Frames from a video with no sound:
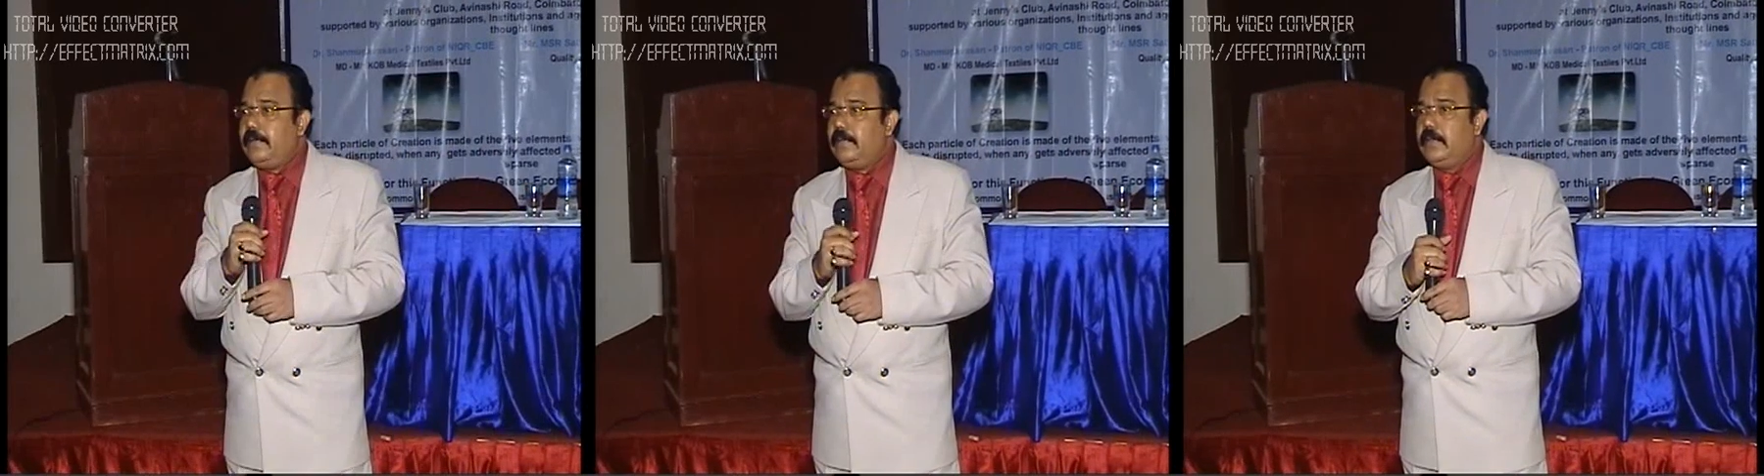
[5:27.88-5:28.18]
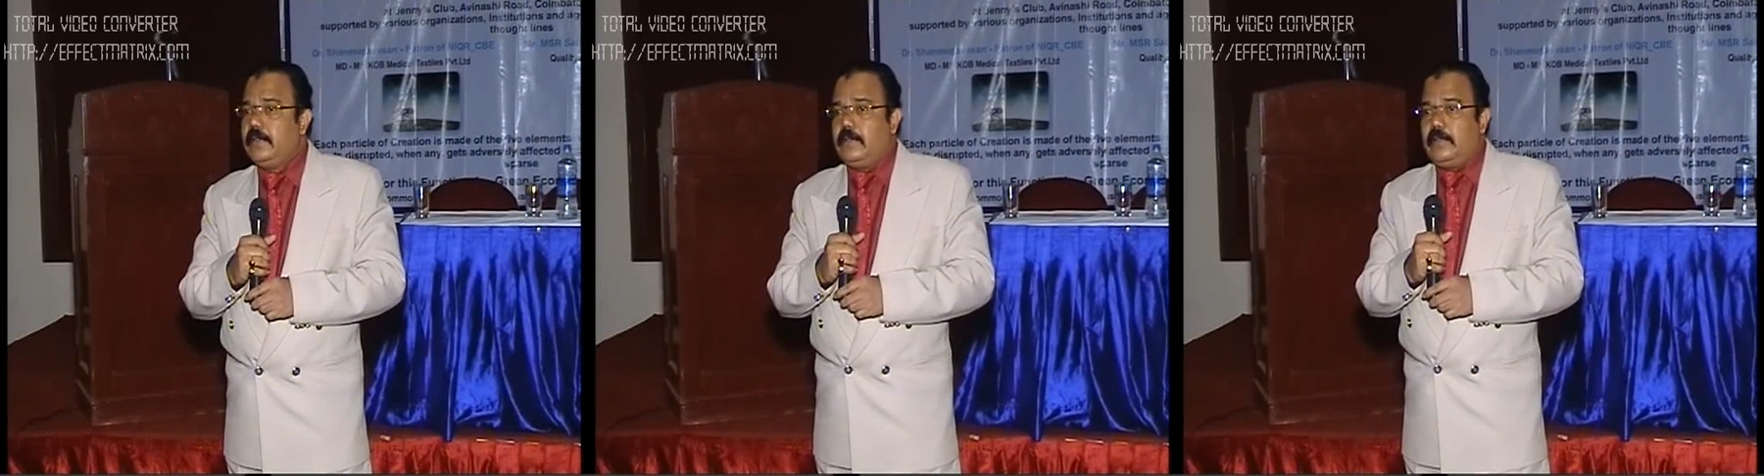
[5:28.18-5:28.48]

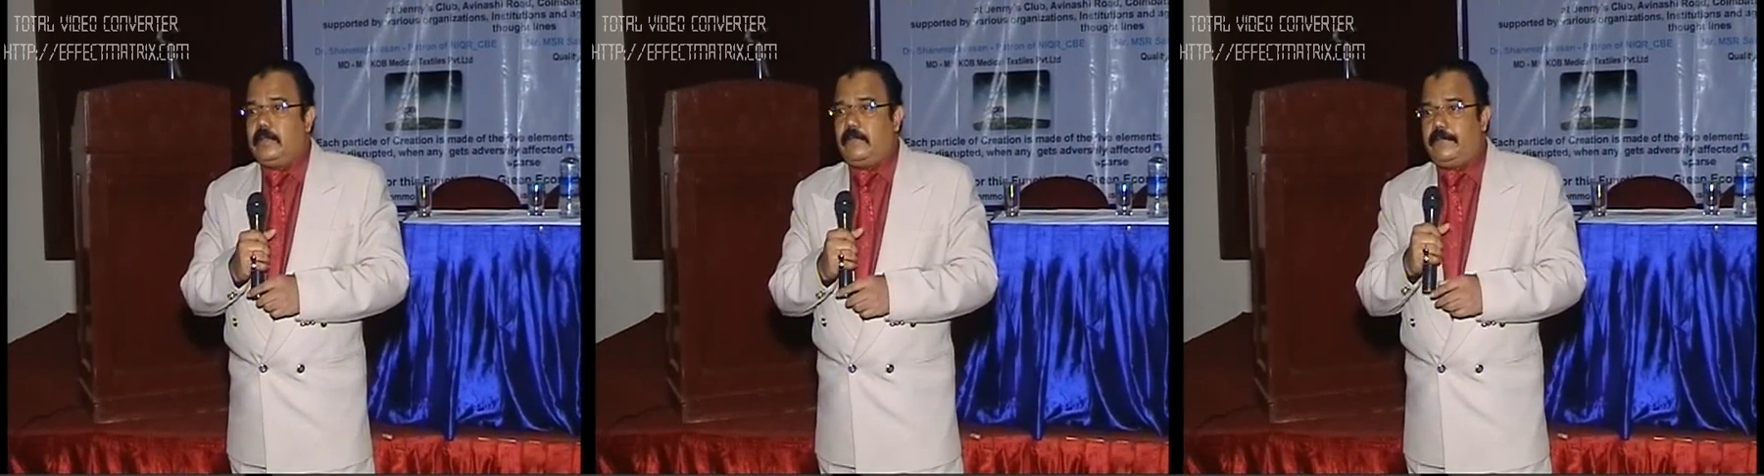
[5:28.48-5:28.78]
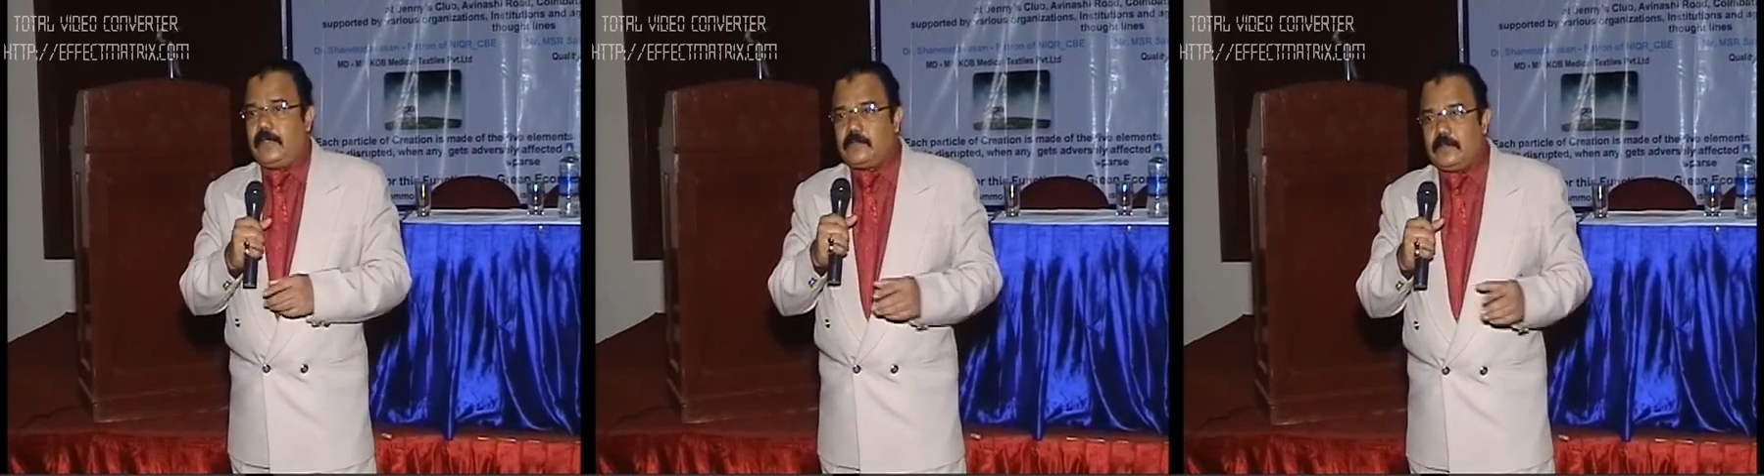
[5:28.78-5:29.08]
line,
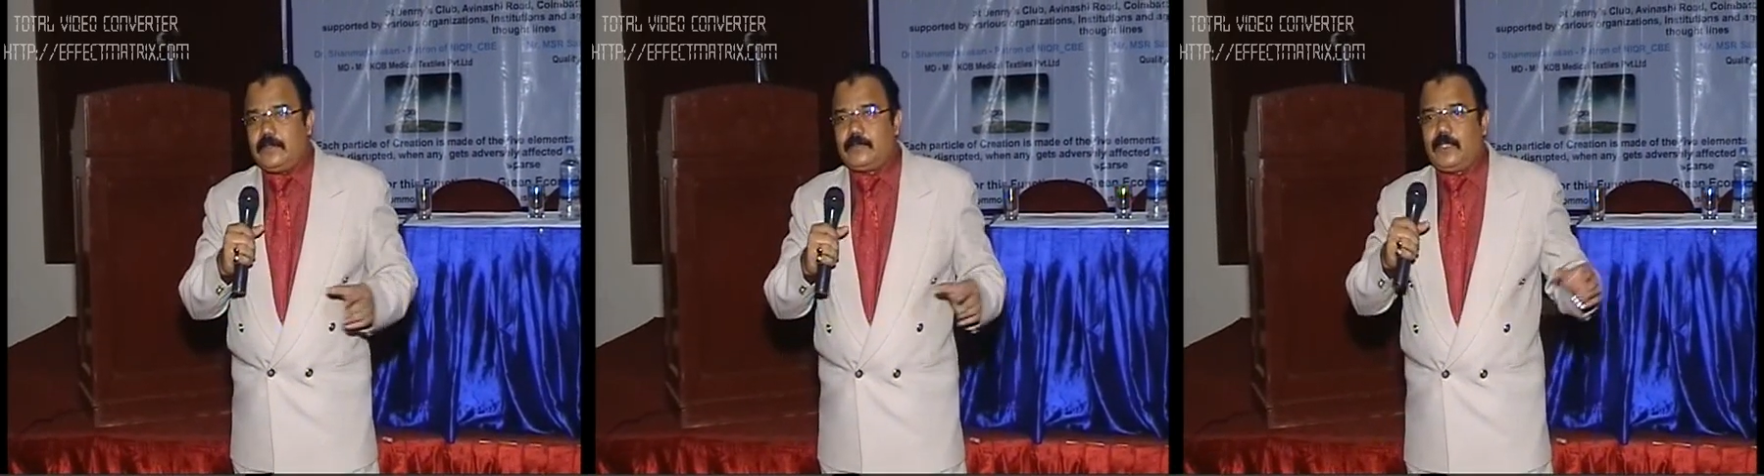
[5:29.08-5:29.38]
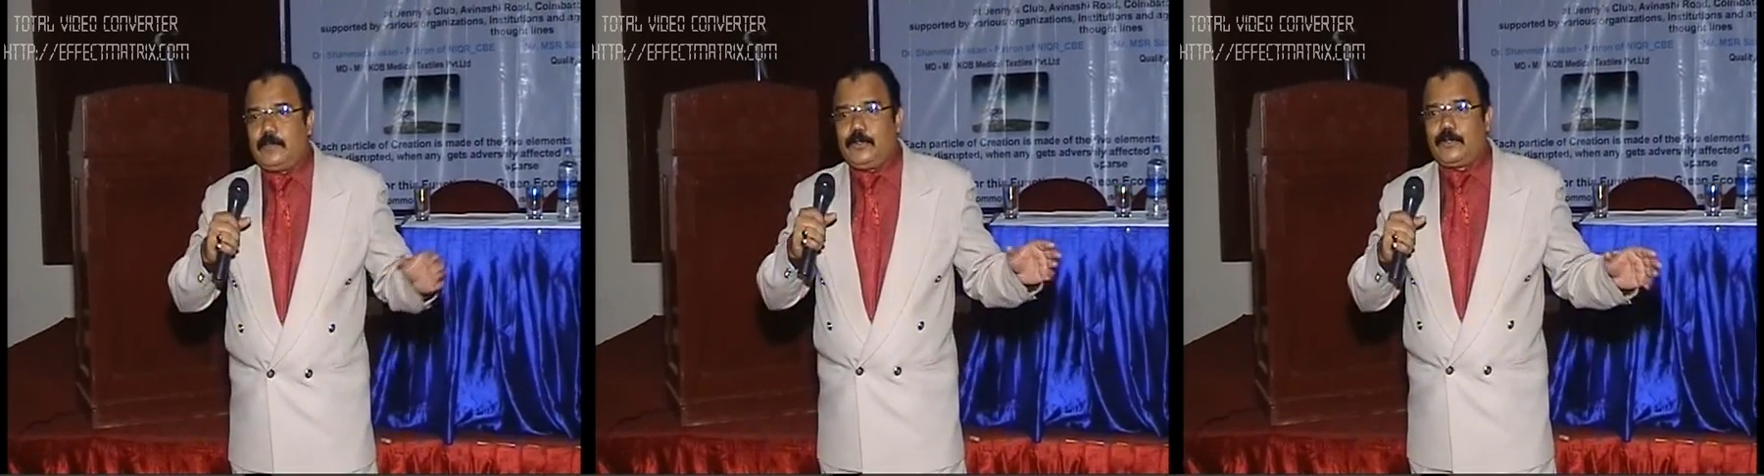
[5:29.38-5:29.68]
the
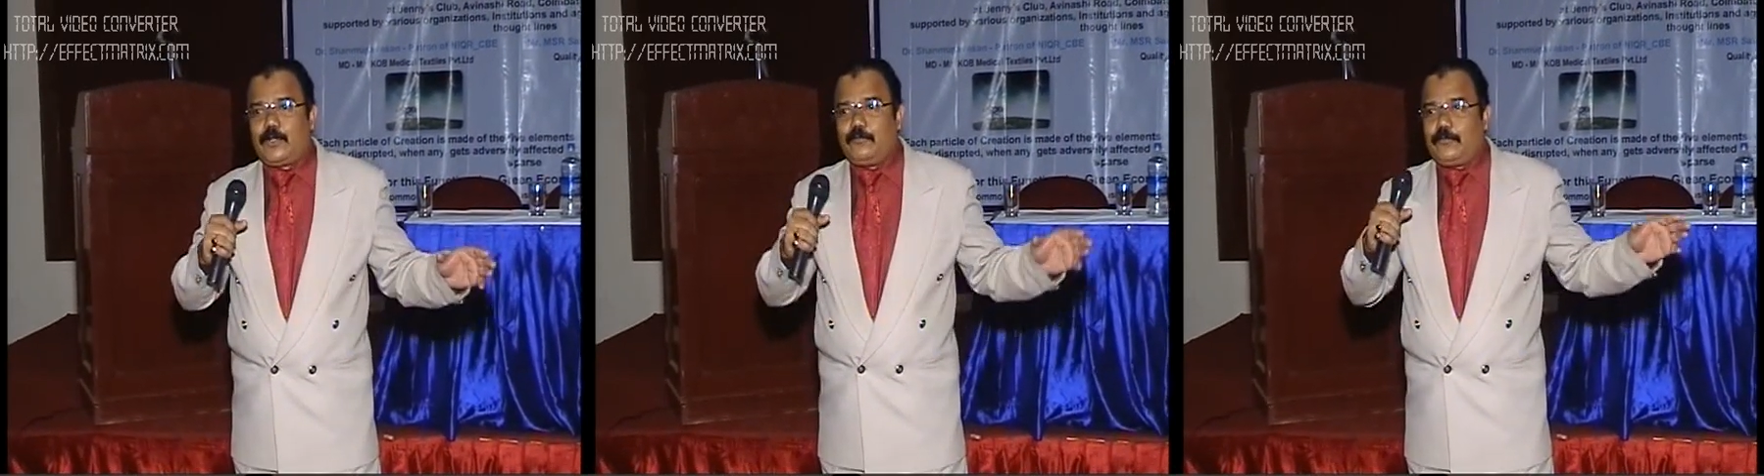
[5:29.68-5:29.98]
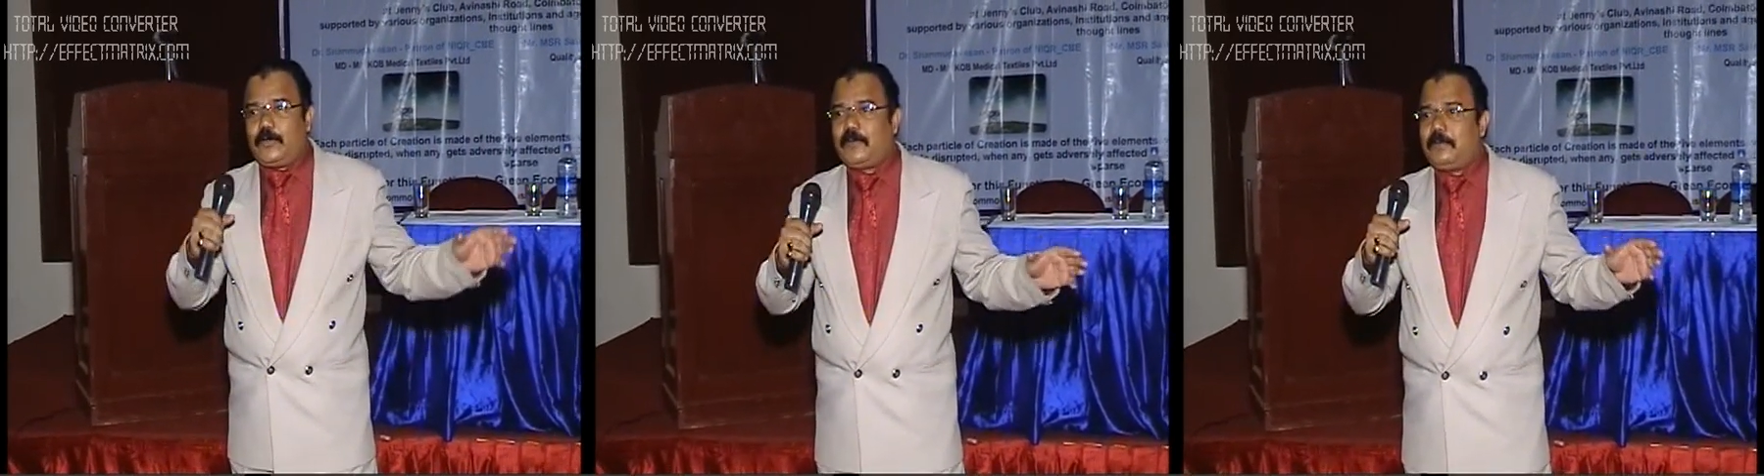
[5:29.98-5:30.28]
pheasant is able to
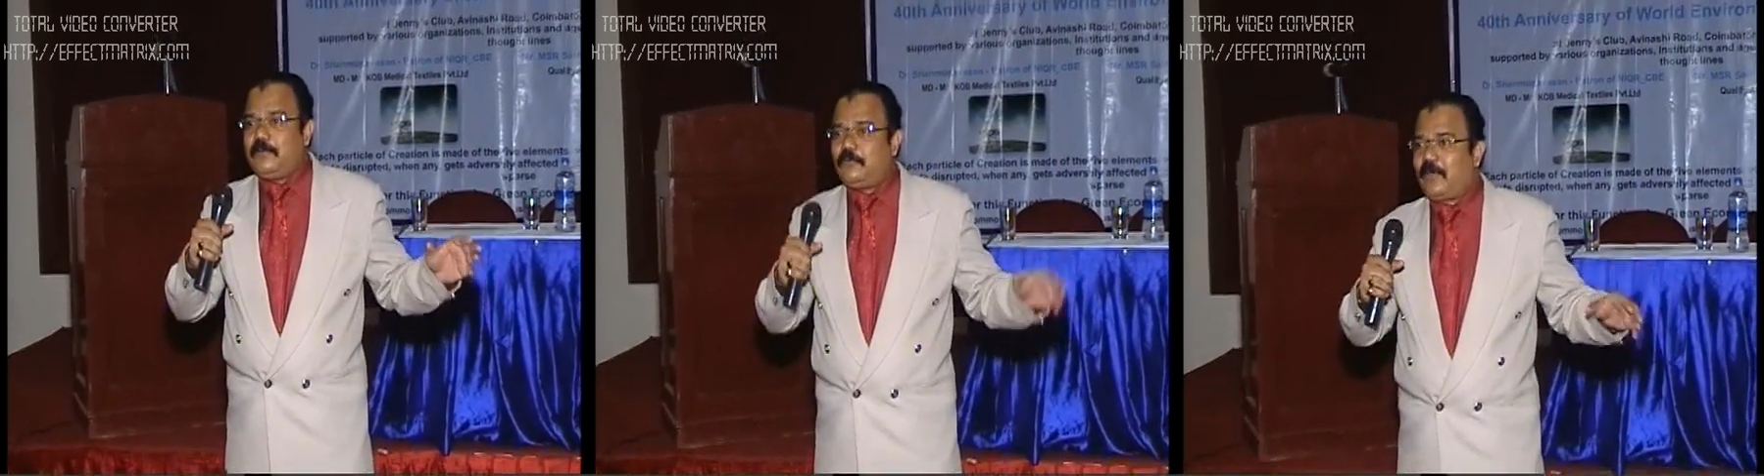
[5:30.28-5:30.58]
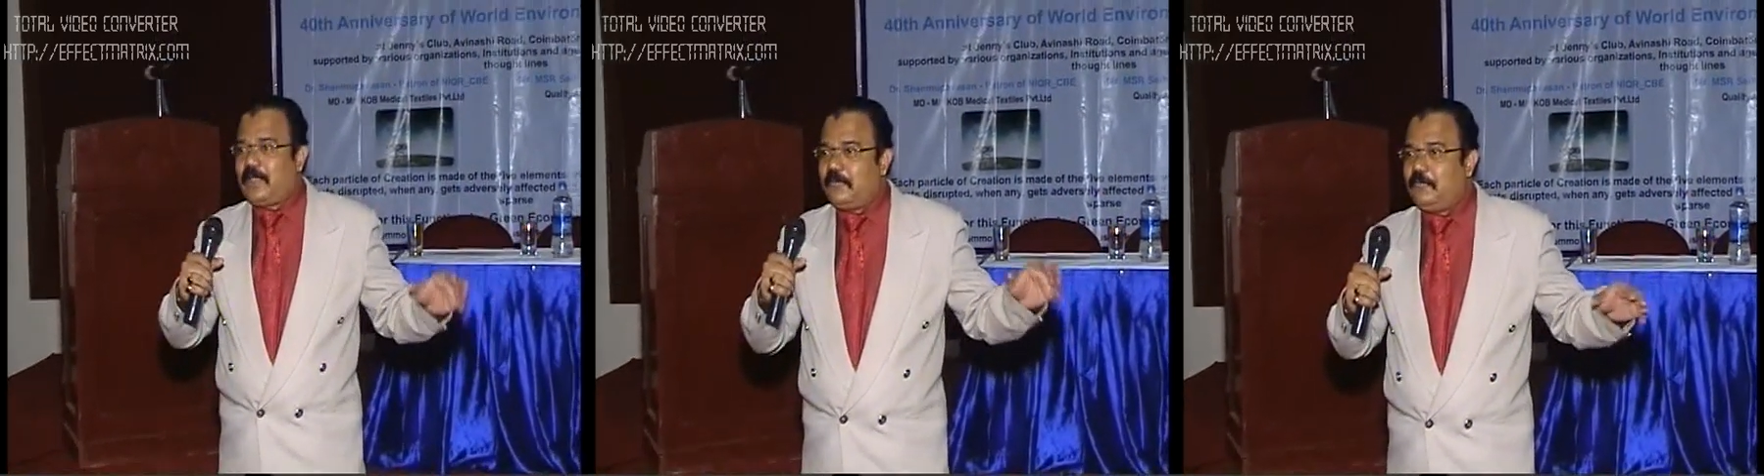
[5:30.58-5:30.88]

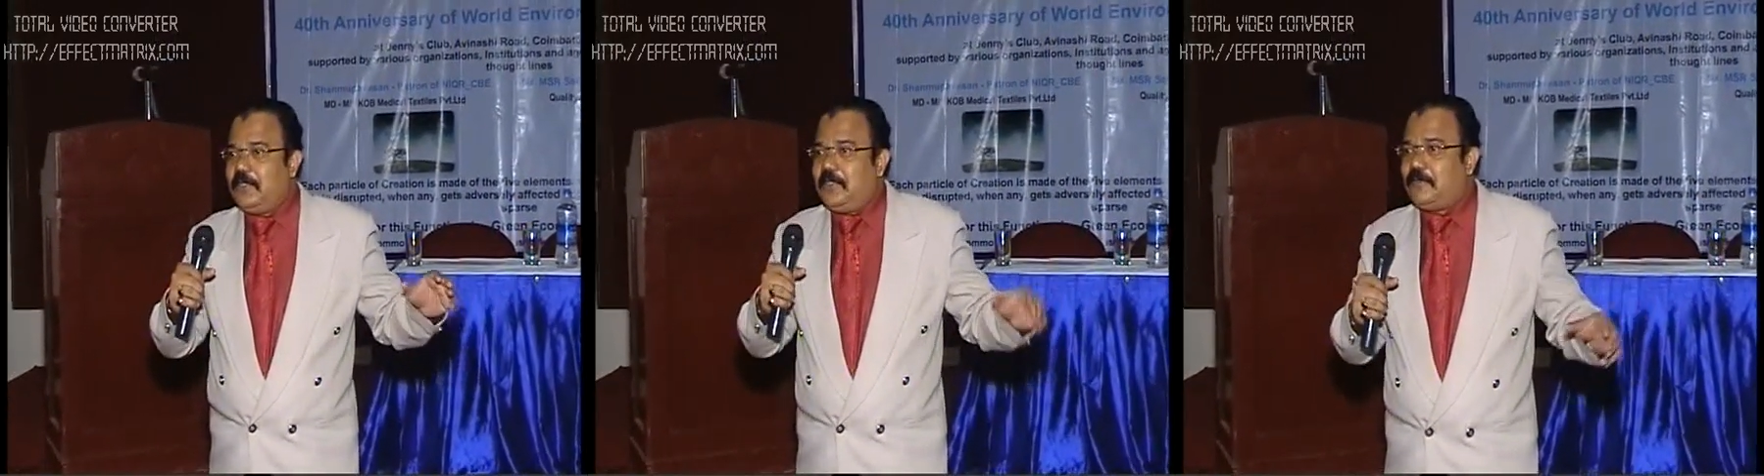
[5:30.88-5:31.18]
comfortably fly,